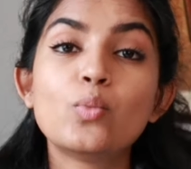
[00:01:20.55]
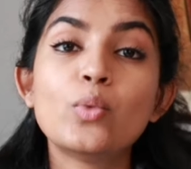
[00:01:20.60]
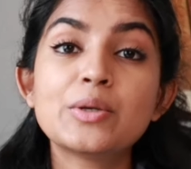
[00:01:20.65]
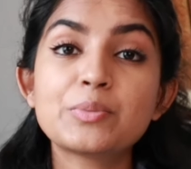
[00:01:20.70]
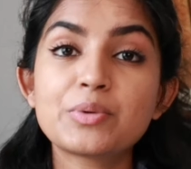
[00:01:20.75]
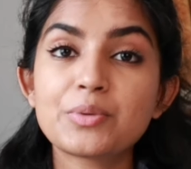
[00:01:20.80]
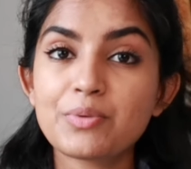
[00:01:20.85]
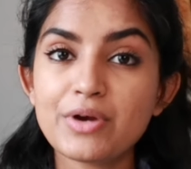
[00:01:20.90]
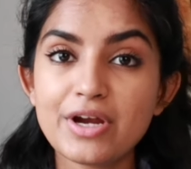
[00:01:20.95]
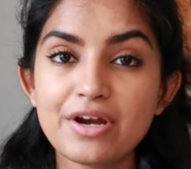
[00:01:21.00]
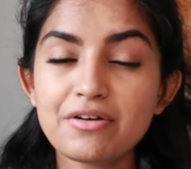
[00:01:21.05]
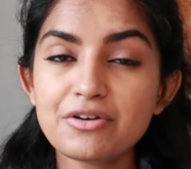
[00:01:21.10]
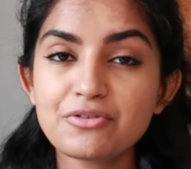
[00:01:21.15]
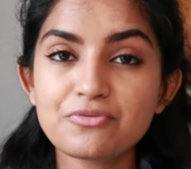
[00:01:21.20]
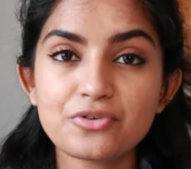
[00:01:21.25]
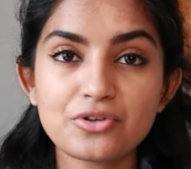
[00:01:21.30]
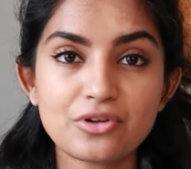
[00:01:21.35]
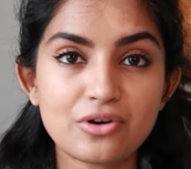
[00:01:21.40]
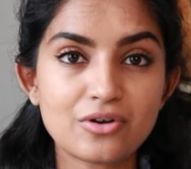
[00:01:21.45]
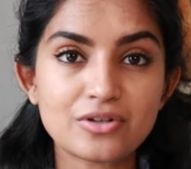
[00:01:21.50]
When preparing
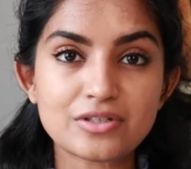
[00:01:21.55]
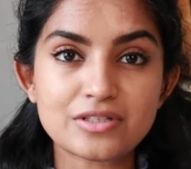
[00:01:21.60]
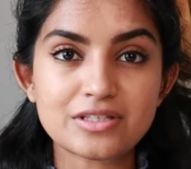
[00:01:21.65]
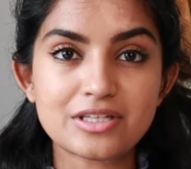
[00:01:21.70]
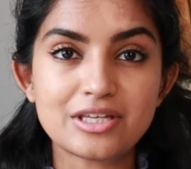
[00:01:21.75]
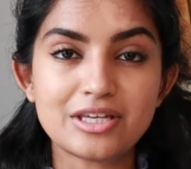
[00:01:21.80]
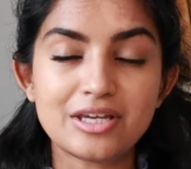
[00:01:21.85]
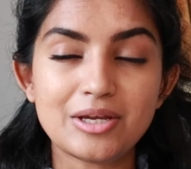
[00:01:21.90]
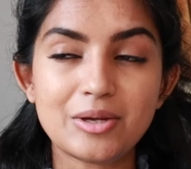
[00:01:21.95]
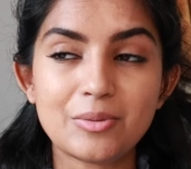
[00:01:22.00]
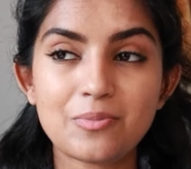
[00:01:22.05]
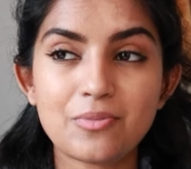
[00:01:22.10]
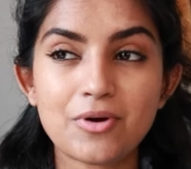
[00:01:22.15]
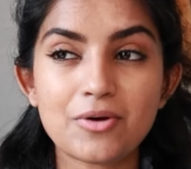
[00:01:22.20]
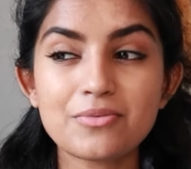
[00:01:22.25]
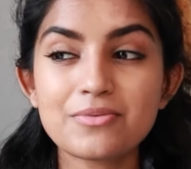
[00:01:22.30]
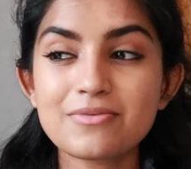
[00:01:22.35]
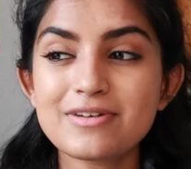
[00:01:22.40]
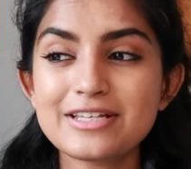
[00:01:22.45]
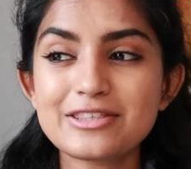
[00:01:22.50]
for your OSCE,
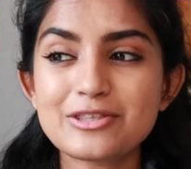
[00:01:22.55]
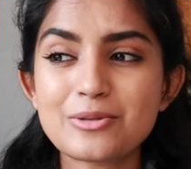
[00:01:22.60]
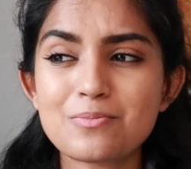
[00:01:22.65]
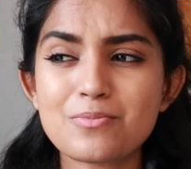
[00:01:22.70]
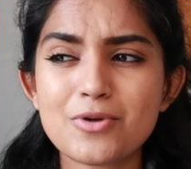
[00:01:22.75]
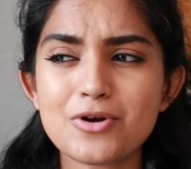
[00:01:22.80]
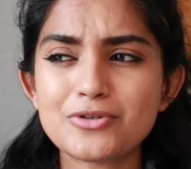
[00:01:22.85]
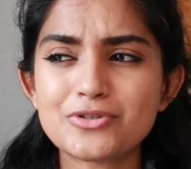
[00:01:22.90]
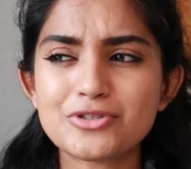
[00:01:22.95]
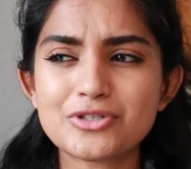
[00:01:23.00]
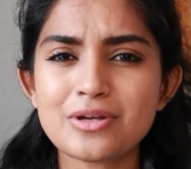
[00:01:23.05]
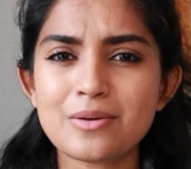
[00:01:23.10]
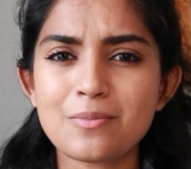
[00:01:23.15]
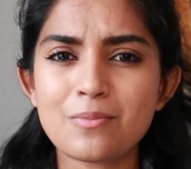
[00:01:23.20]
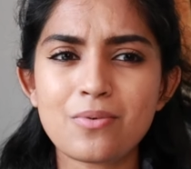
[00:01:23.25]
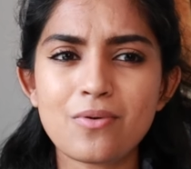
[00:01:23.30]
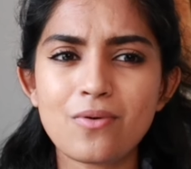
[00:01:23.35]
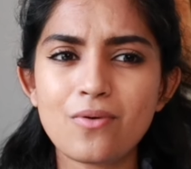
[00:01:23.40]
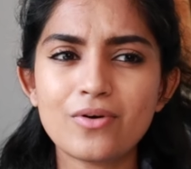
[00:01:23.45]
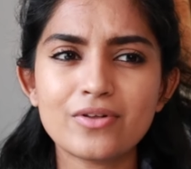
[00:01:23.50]
probably the most
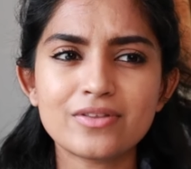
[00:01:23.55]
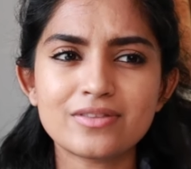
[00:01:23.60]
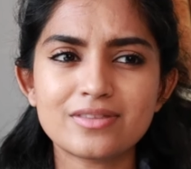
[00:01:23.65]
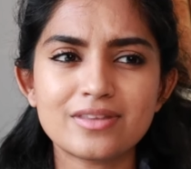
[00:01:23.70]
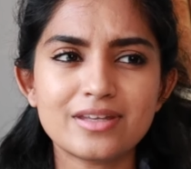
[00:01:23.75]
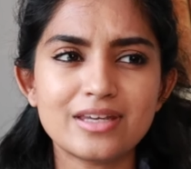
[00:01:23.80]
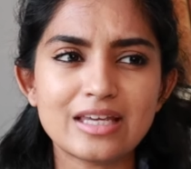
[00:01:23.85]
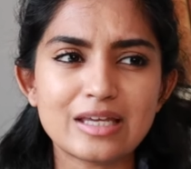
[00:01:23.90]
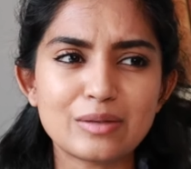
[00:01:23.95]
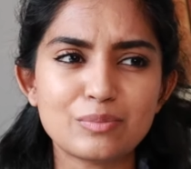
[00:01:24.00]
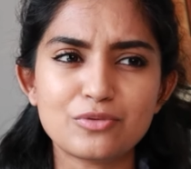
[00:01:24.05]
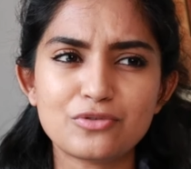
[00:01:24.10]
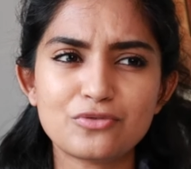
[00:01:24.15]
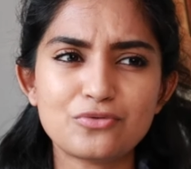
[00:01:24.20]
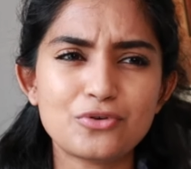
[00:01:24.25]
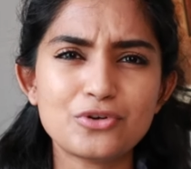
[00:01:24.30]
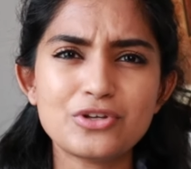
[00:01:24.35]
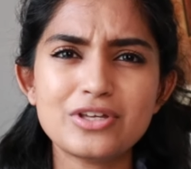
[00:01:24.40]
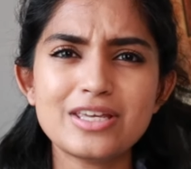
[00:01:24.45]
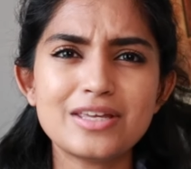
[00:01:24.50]
important thing
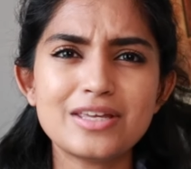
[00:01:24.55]
before you